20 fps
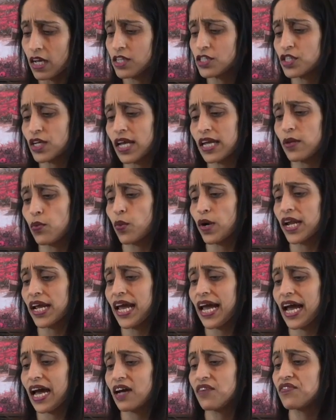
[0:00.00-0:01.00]
So again, what I
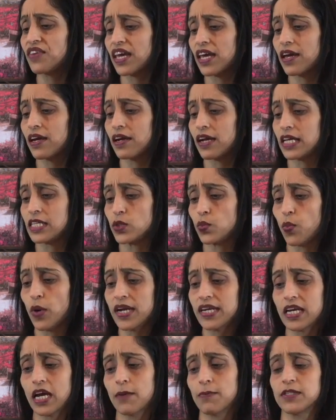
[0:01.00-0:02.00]
have here is
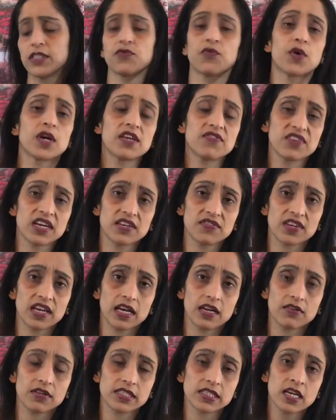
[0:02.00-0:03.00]
1 cup is 45
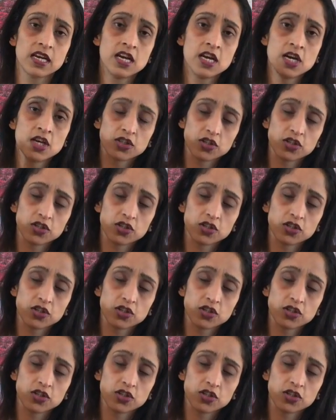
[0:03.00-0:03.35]
calories.